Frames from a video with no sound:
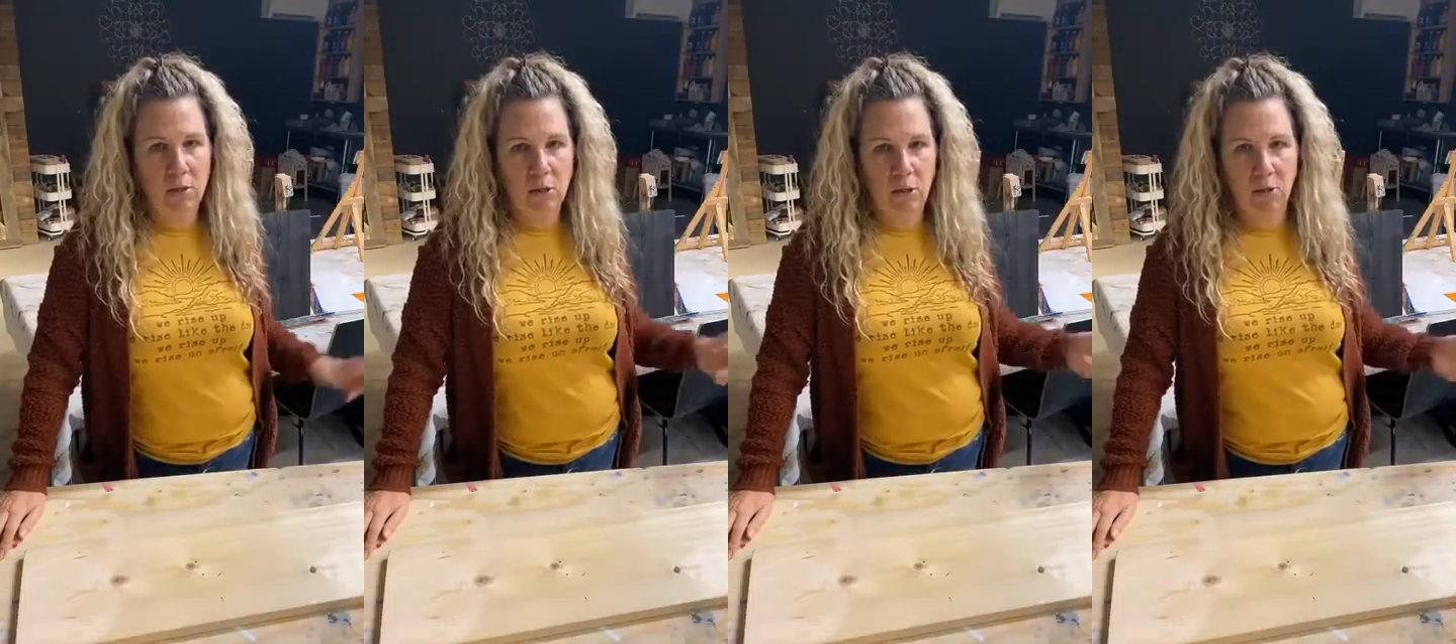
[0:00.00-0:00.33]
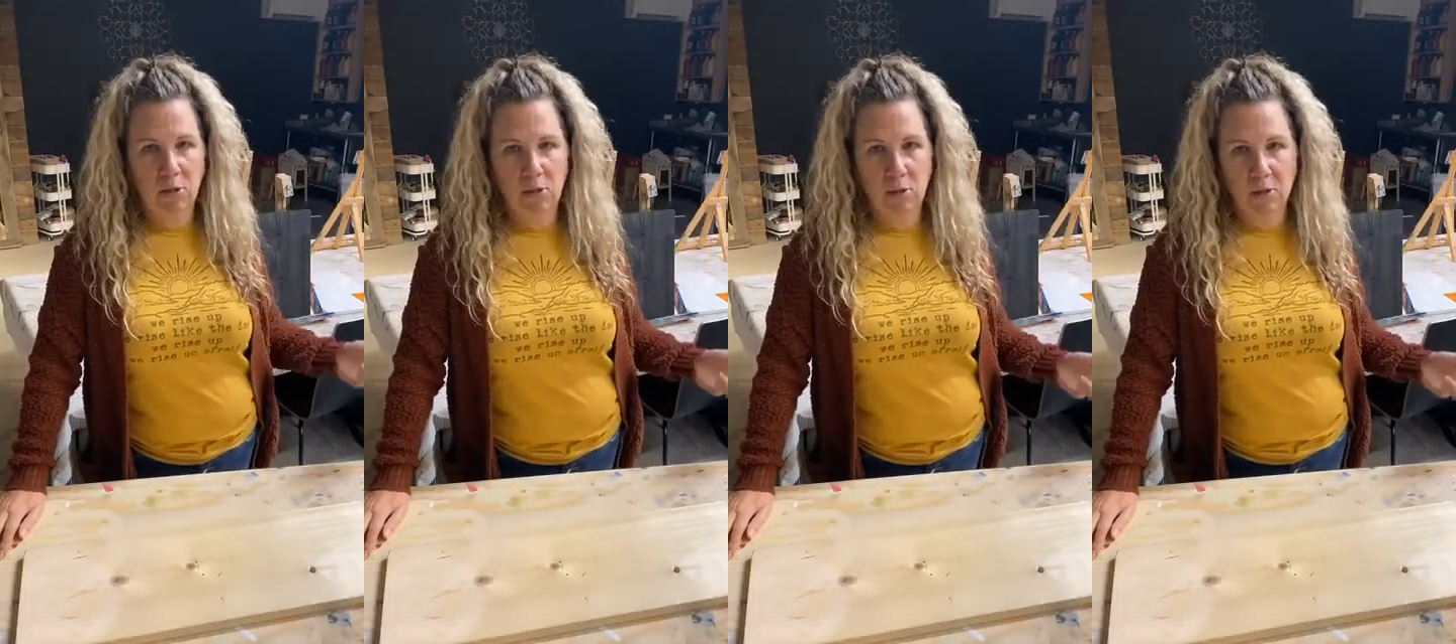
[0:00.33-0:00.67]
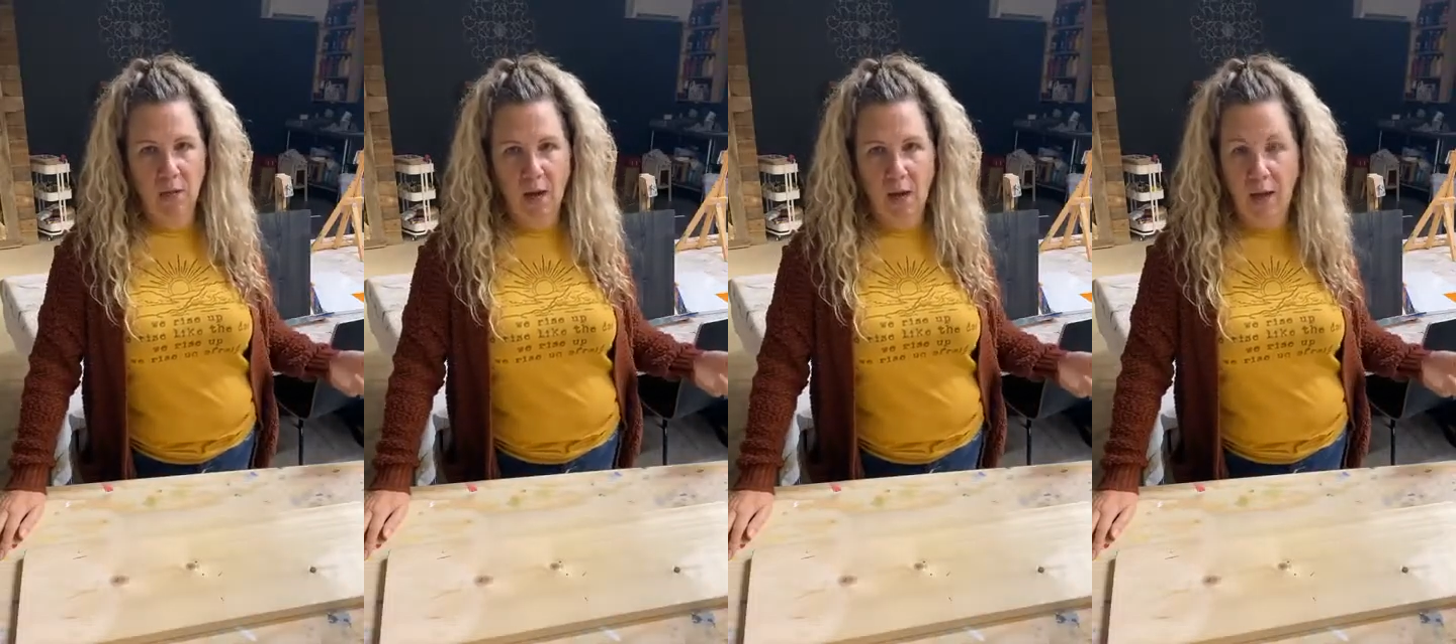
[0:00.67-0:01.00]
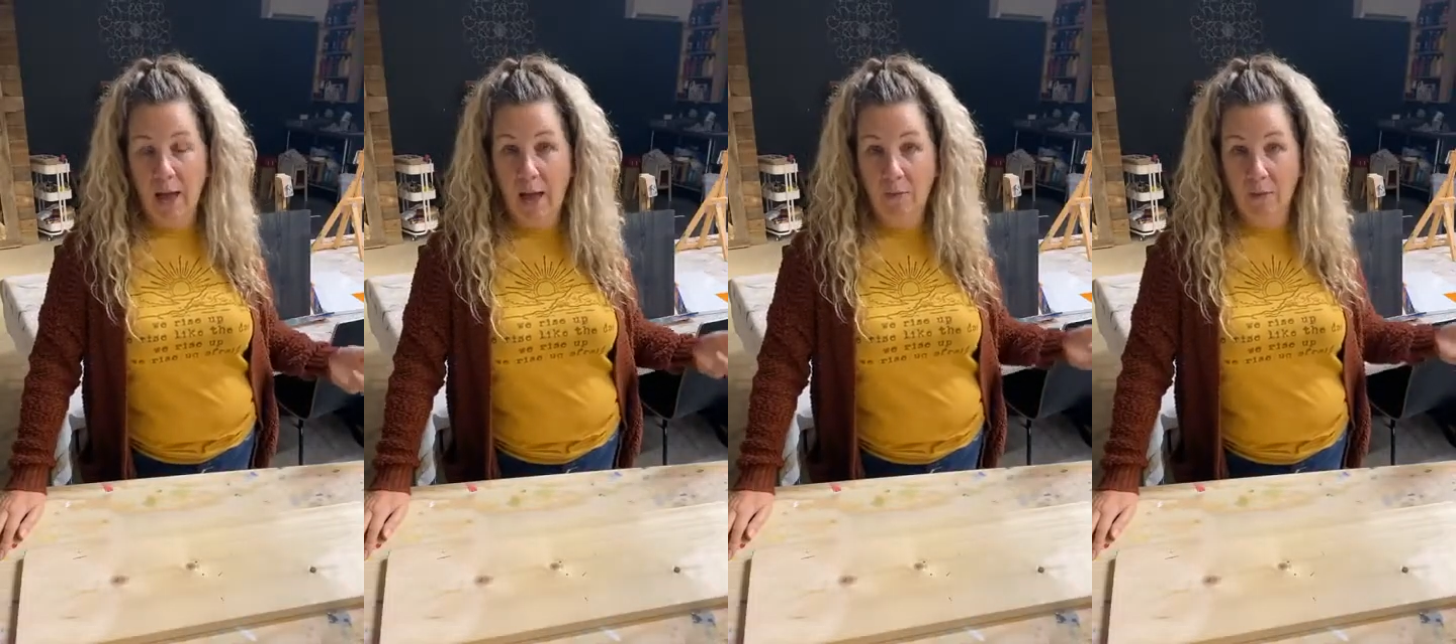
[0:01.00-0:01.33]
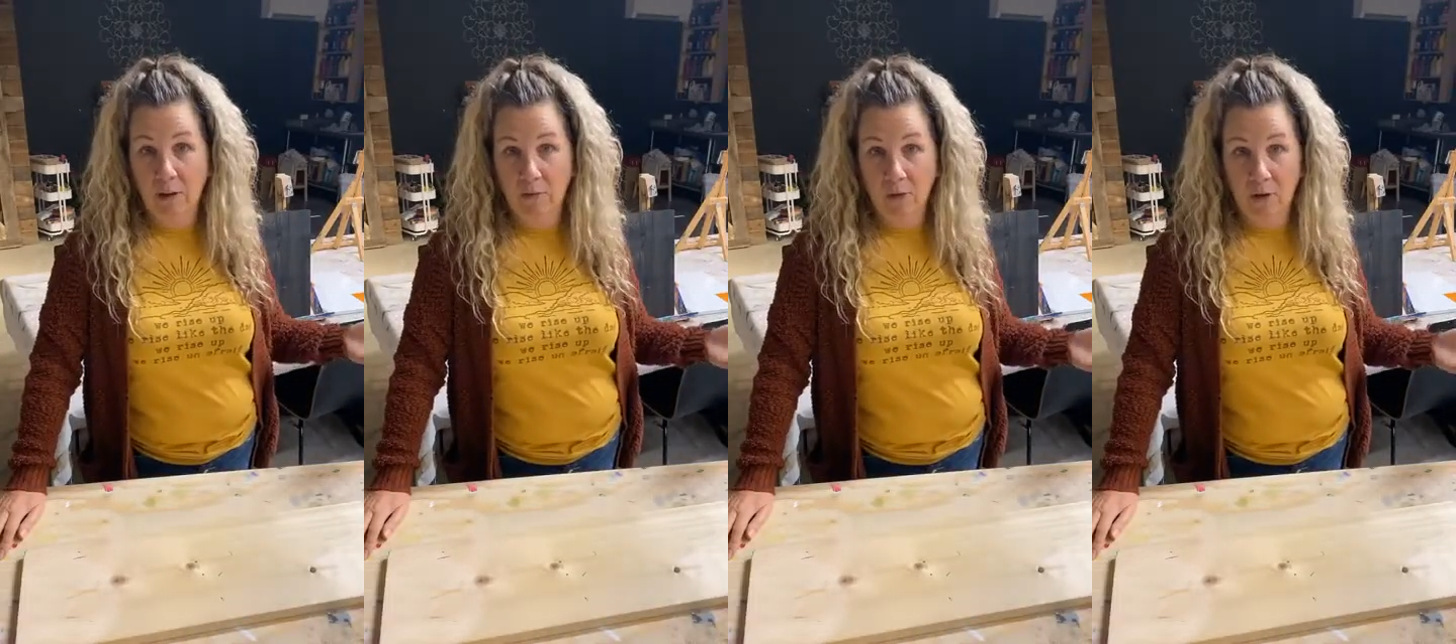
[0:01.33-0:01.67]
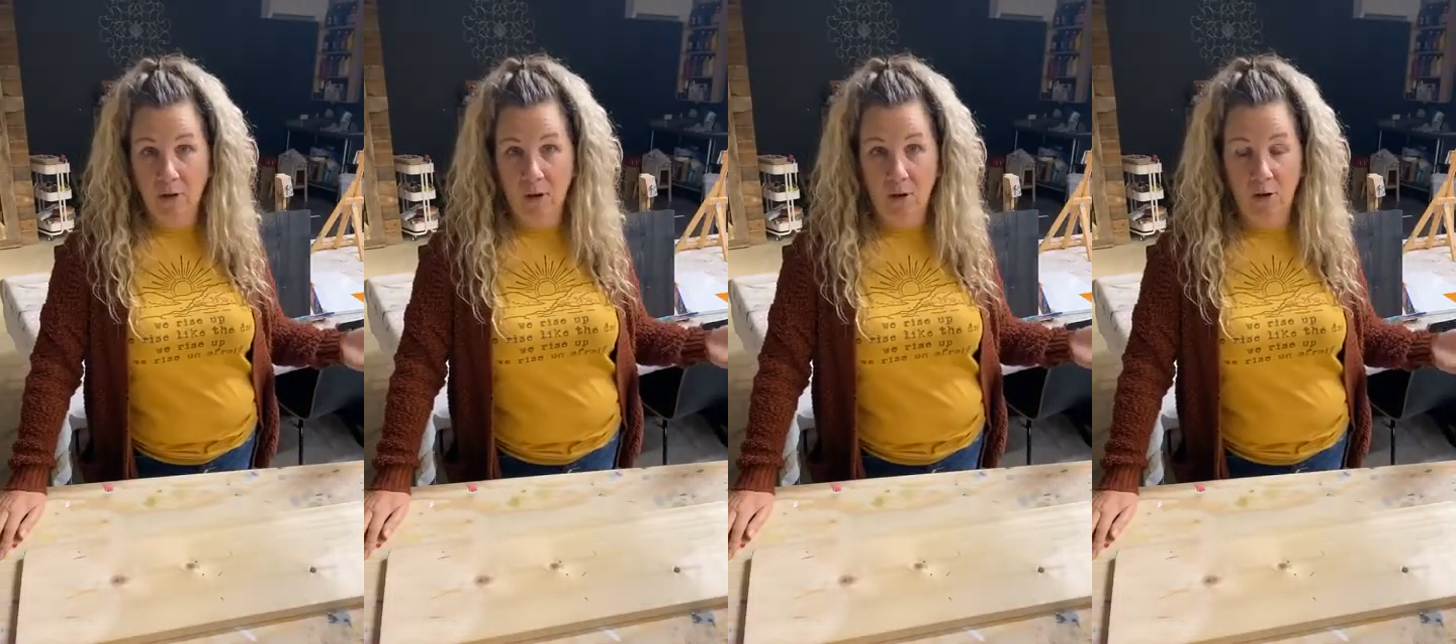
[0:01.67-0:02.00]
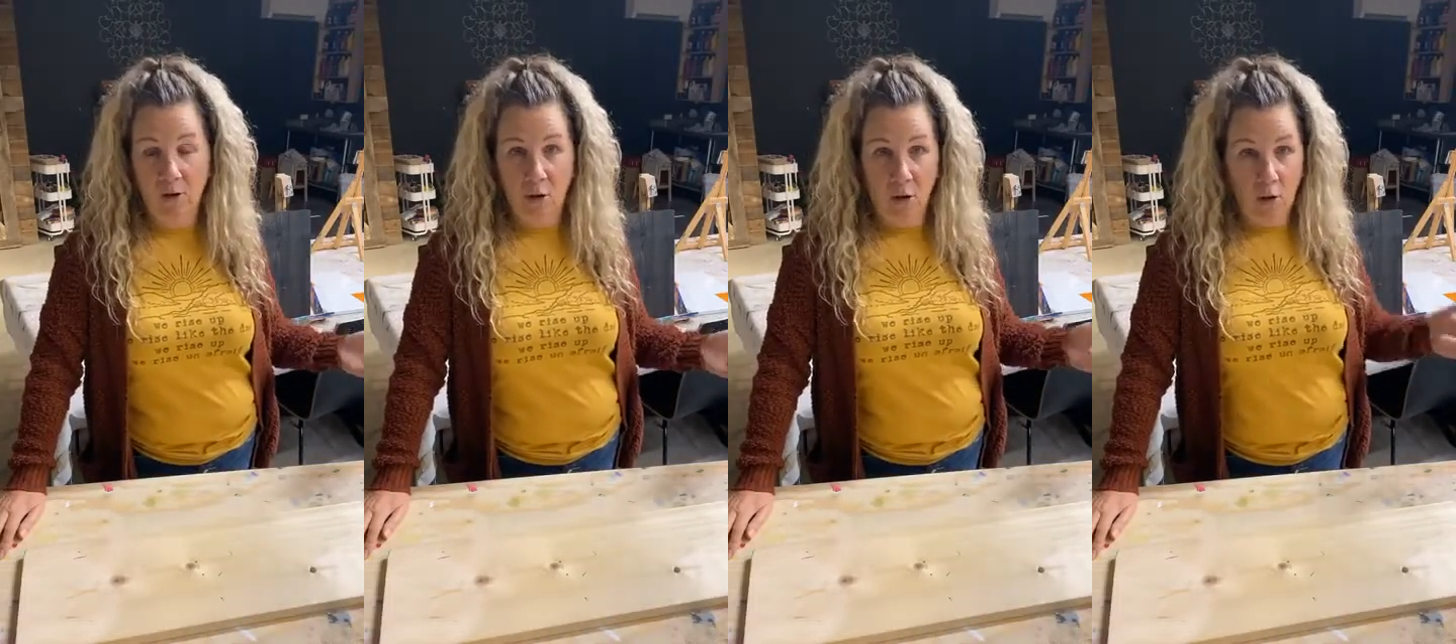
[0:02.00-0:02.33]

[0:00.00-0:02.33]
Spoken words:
So you would just have to have a saw